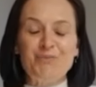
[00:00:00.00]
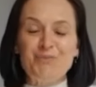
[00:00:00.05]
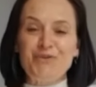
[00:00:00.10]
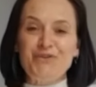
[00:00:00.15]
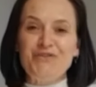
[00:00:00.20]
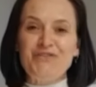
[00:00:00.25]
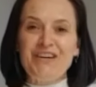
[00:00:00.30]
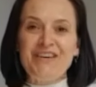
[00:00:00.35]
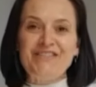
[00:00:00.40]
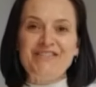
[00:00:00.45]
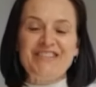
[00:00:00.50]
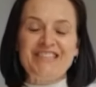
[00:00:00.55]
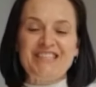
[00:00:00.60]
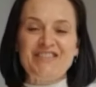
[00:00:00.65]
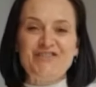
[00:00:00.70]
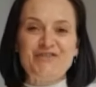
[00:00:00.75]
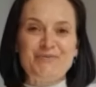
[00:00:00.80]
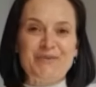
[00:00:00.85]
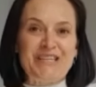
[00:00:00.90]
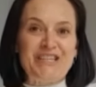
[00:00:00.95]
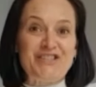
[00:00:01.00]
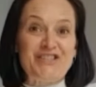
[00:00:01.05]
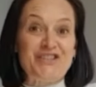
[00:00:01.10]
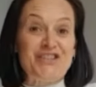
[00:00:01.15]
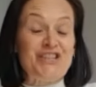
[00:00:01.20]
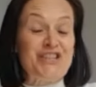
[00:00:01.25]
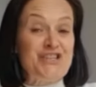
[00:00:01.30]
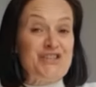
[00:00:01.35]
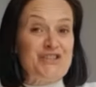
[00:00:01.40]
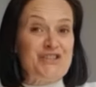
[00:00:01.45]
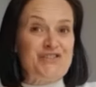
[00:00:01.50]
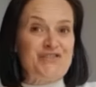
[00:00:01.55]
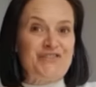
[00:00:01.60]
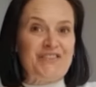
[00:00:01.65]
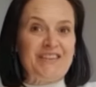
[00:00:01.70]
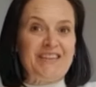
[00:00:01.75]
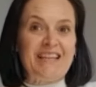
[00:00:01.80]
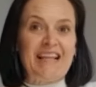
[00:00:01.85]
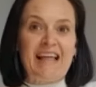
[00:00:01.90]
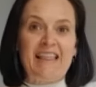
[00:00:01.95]
you found this information
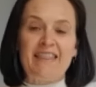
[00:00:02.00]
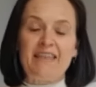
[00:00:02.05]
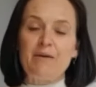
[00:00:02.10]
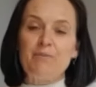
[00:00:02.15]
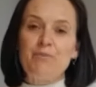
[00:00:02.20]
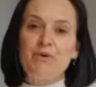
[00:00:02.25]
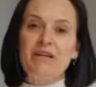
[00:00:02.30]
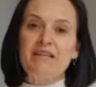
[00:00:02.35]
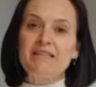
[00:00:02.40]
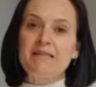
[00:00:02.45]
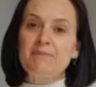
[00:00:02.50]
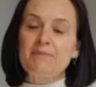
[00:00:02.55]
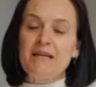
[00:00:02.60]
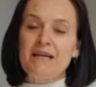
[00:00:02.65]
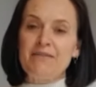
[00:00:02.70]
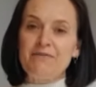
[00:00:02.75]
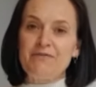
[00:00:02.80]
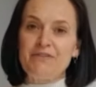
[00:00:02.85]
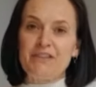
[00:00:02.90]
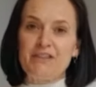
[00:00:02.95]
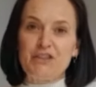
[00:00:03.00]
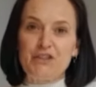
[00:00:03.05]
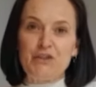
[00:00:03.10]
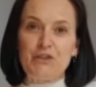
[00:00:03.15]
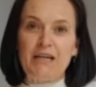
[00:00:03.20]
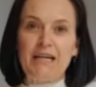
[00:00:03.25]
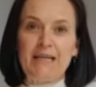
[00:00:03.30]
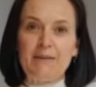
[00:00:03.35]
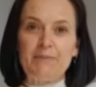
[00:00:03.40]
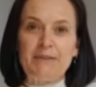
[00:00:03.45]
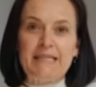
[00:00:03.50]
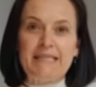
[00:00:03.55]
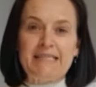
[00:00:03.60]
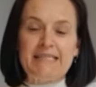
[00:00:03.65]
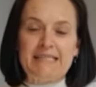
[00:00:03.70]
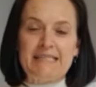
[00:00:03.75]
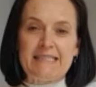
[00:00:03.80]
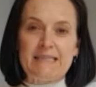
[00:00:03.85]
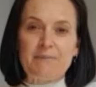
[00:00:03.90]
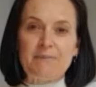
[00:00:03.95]
useful and that it brings some comfort to your
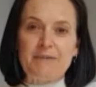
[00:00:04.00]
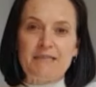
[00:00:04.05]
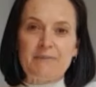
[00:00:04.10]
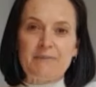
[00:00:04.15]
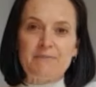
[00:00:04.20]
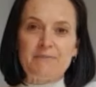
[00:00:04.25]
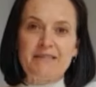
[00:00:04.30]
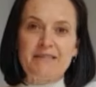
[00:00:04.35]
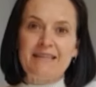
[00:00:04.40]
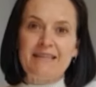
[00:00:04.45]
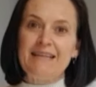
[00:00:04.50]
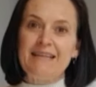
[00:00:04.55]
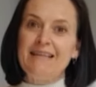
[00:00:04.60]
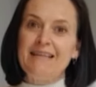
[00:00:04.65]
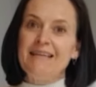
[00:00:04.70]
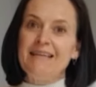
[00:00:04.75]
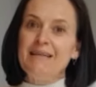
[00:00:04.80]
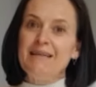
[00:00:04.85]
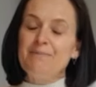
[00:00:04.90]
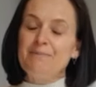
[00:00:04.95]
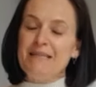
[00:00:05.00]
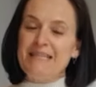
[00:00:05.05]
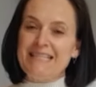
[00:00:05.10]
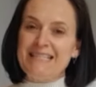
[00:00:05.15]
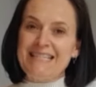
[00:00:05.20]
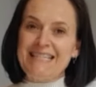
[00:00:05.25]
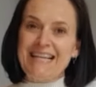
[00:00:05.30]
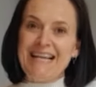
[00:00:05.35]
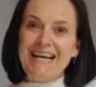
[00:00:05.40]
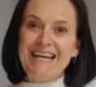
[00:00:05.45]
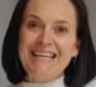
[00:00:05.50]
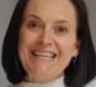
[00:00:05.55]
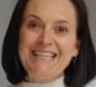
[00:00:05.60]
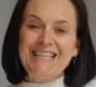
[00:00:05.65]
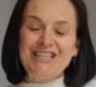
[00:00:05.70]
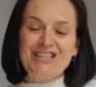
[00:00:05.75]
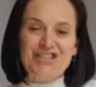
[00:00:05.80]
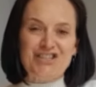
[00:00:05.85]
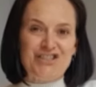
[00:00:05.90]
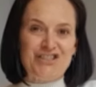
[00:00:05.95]
IBS symptoms. Please like,
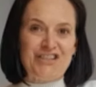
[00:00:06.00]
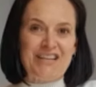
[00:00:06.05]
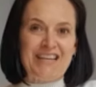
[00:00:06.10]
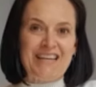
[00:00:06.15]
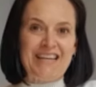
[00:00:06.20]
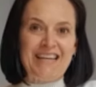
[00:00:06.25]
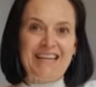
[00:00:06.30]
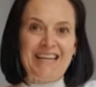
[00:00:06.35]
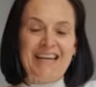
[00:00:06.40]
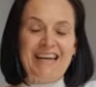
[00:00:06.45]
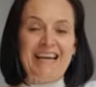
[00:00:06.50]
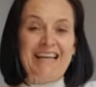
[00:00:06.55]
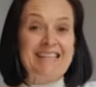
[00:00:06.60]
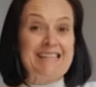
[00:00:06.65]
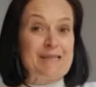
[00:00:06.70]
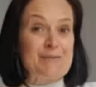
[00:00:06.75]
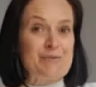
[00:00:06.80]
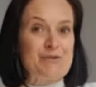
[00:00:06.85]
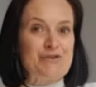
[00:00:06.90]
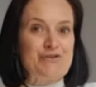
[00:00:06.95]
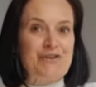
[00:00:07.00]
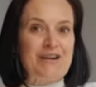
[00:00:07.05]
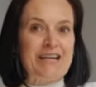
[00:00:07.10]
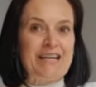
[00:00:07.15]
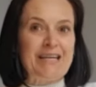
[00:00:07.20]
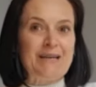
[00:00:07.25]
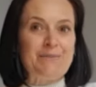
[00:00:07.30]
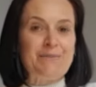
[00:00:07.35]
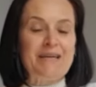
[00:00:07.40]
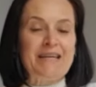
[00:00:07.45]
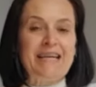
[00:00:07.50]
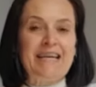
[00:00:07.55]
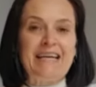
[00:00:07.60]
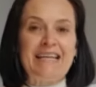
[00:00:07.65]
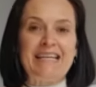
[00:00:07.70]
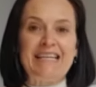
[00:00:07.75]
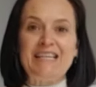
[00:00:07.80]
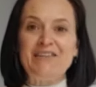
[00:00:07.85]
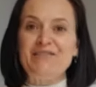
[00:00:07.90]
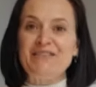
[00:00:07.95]
share and subscribe,
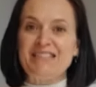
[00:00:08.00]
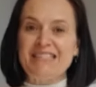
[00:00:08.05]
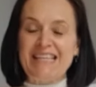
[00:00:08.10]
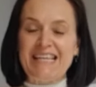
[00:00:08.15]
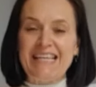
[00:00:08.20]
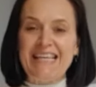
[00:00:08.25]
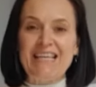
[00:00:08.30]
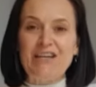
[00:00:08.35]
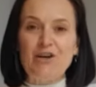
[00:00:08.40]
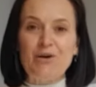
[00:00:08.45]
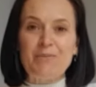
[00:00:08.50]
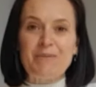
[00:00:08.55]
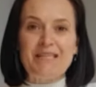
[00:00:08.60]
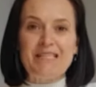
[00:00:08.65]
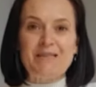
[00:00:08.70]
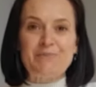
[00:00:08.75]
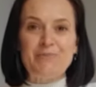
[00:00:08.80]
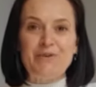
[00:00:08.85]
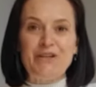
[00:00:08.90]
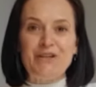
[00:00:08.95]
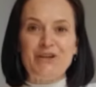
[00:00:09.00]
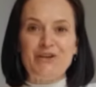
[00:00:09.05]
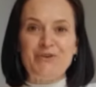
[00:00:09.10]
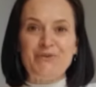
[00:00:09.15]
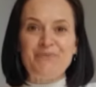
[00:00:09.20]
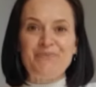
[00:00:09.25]
and leave us any comments below.